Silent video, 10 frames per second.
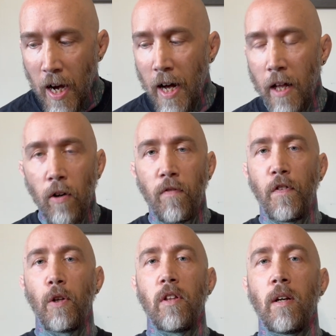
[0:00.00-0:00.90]
I don't
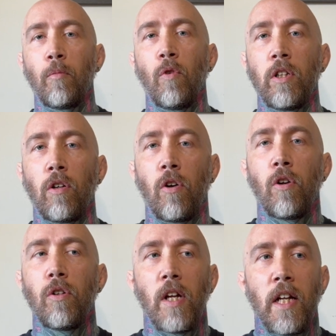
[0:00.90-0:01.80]
fear that I'm going to
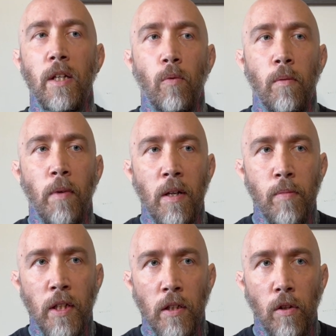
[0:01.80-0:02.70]
hurt anyone by
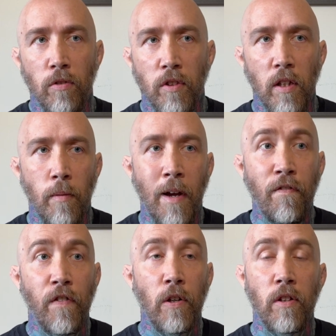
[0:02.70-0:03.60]
being close to them. I
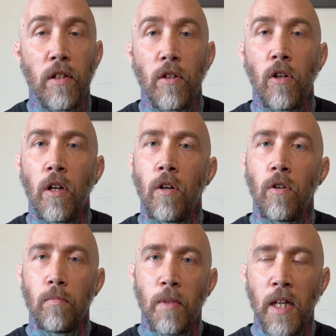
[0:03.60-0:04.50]
fear that they're going to
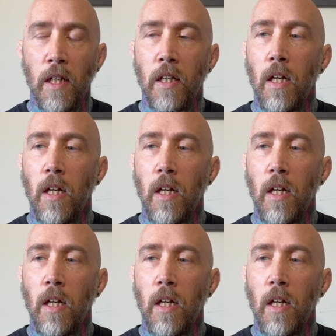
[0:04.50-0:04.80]
hurt me.